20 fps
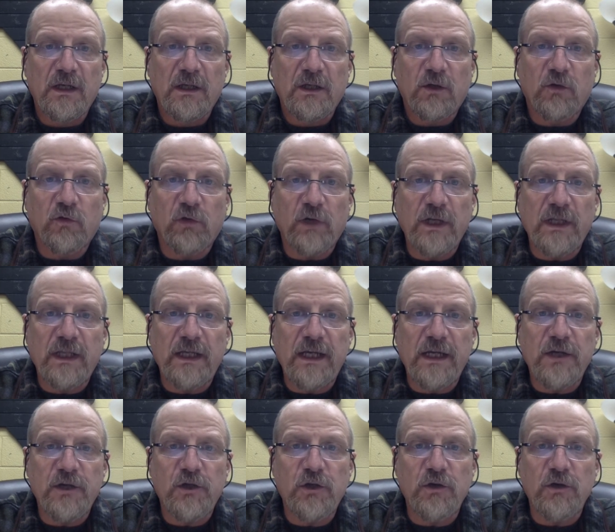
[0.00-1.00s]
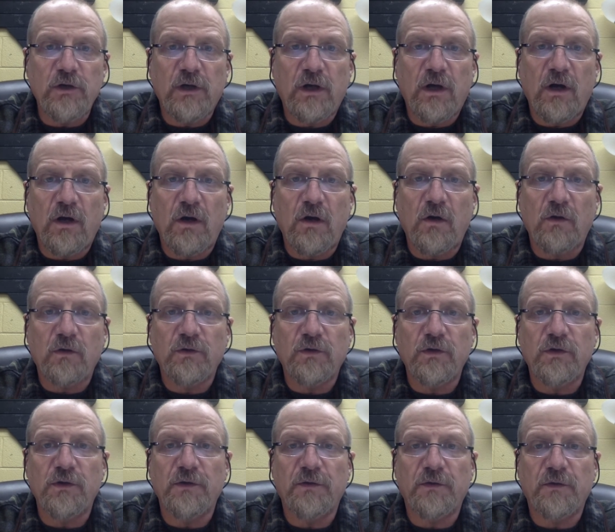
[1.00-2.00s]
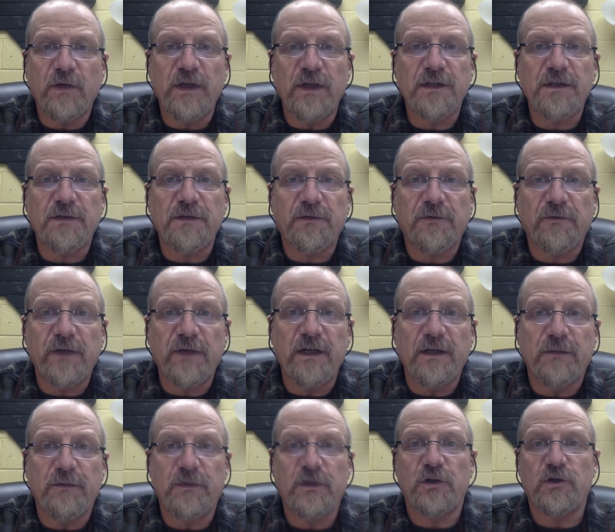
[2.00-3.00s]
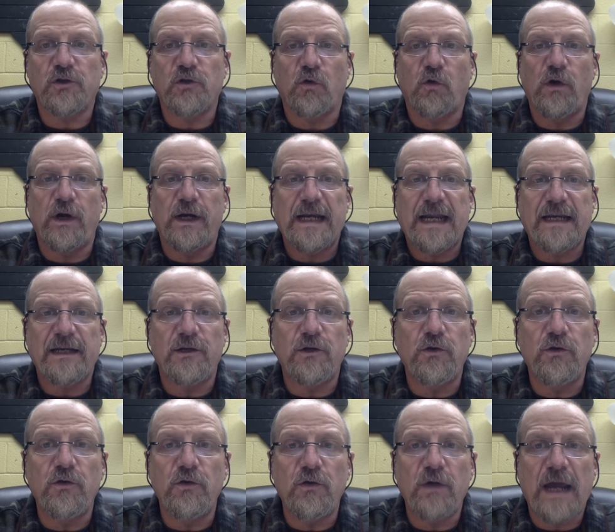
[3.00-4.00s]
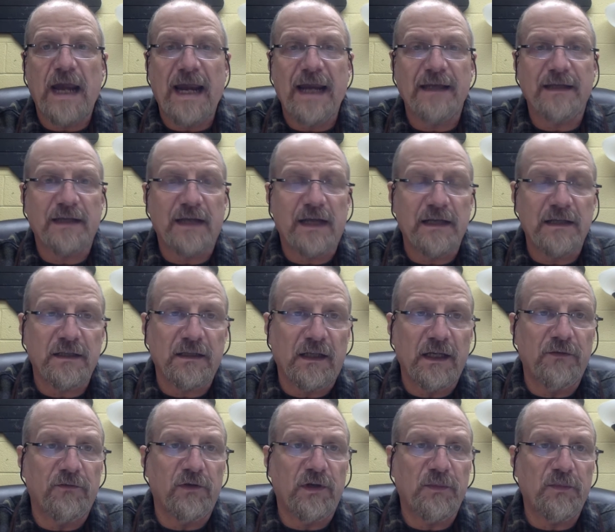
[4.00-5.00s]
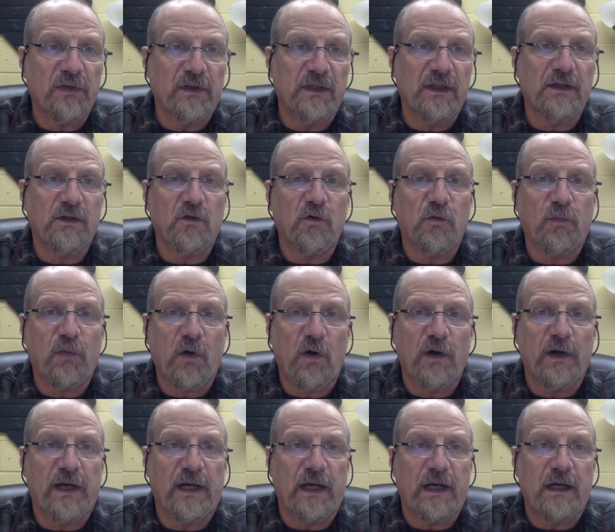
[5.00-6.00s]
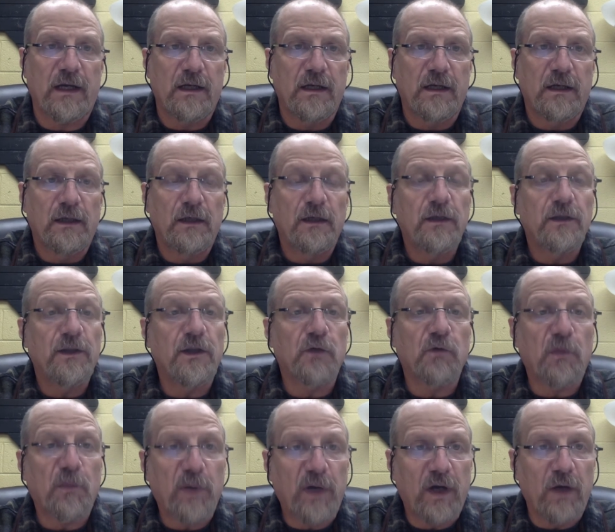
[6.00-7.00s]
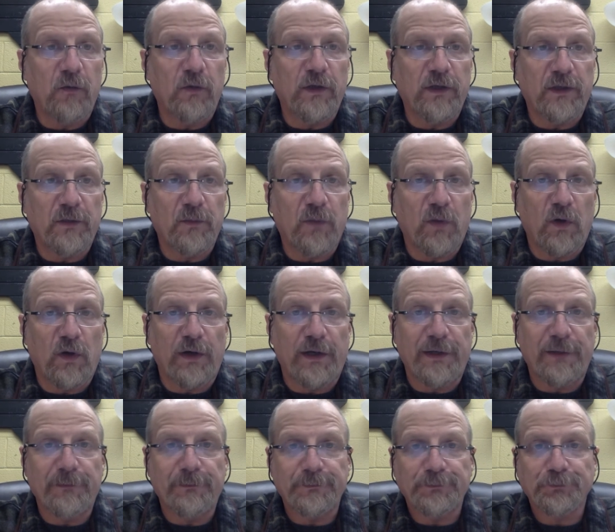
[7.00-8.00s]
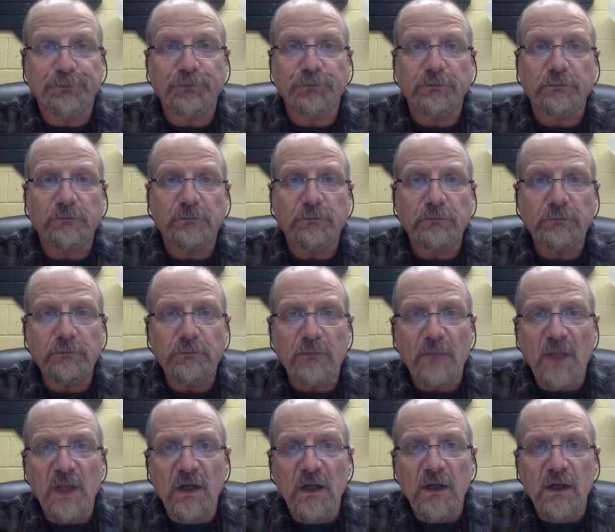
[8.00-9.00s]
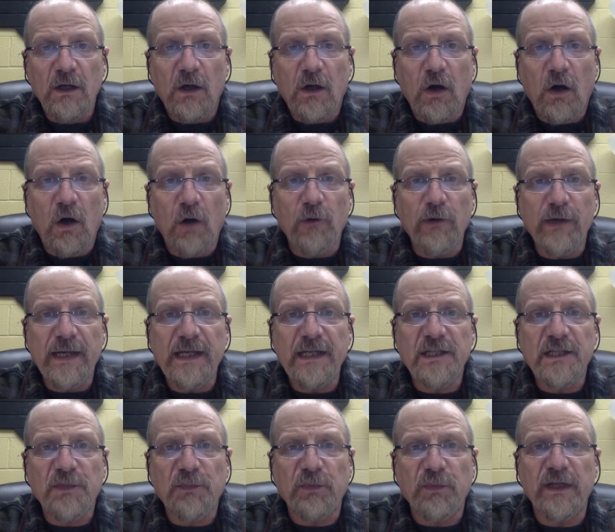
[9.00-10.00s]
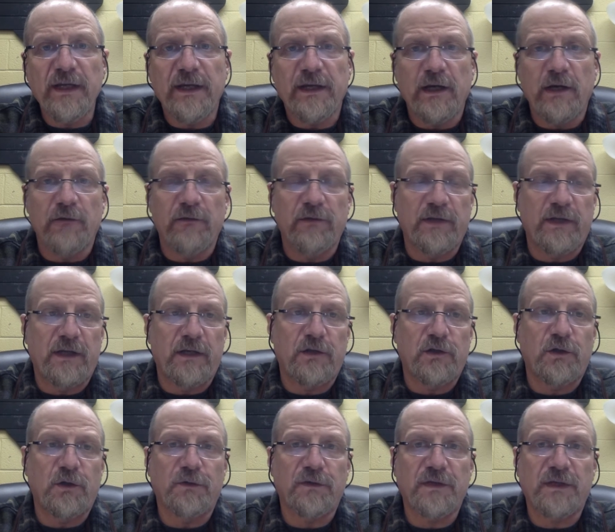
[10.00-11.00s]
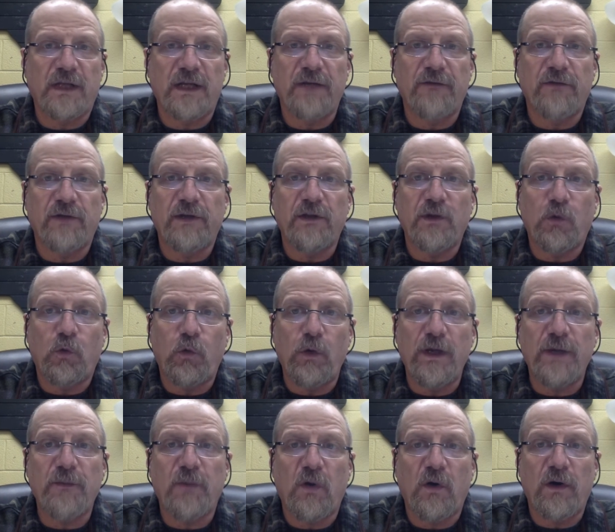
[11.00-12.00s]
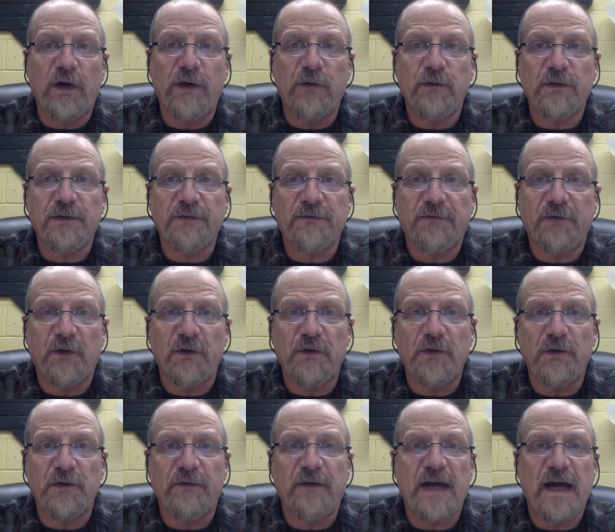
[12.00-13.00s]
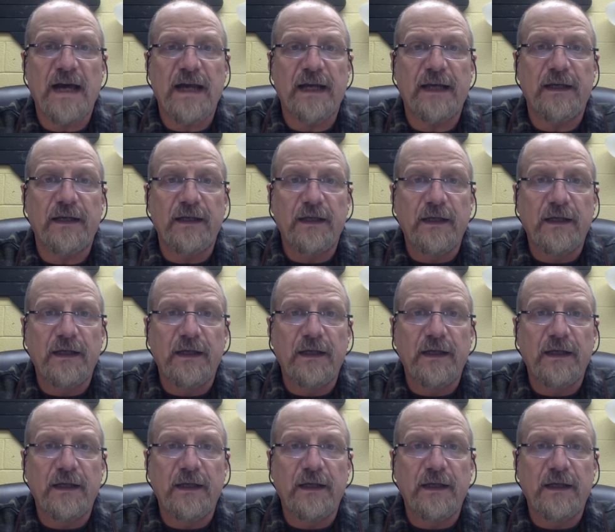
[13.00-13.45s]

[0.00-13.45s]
Greeley issued a call to the Friends of Freedom to join a new anti-slavery political party, the Republican Party. Already split over the issue of slavery, the Whig Party was further divided